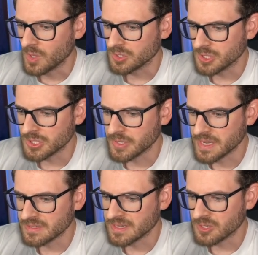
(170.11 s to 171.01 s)
So let's look
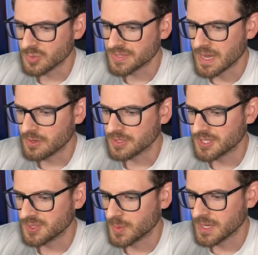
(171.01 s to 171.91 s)
at schedule sound because
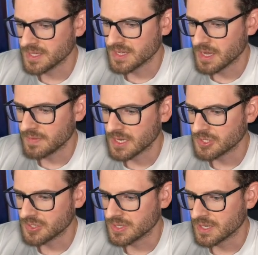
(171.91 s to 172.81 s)
this is where it gets kind of
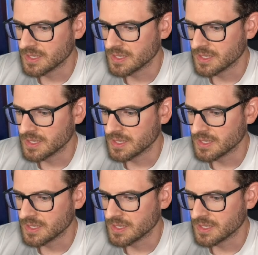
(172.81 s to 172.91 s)
interesting.